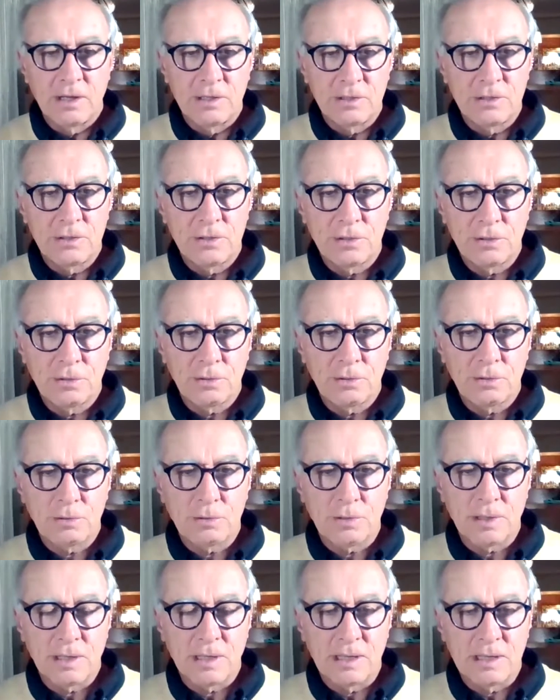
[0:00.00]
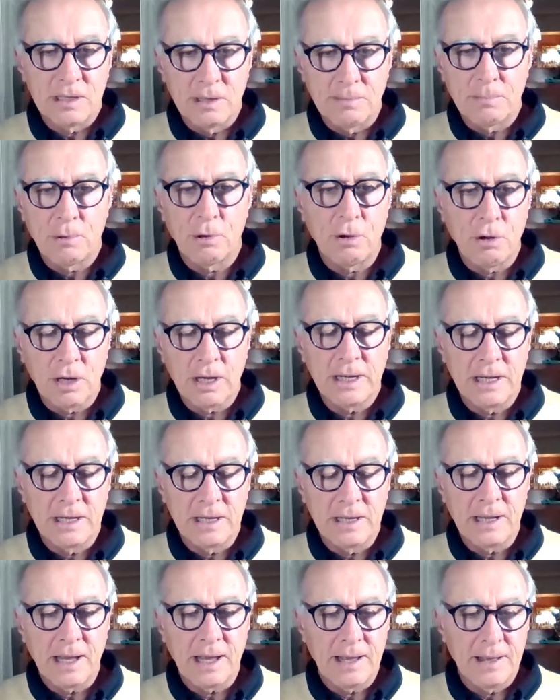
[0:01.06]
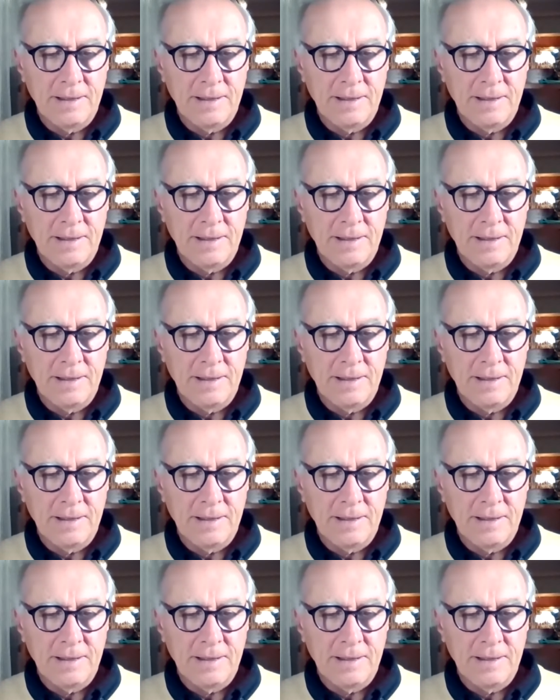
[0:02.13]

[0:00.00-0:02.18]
to Nepal and India.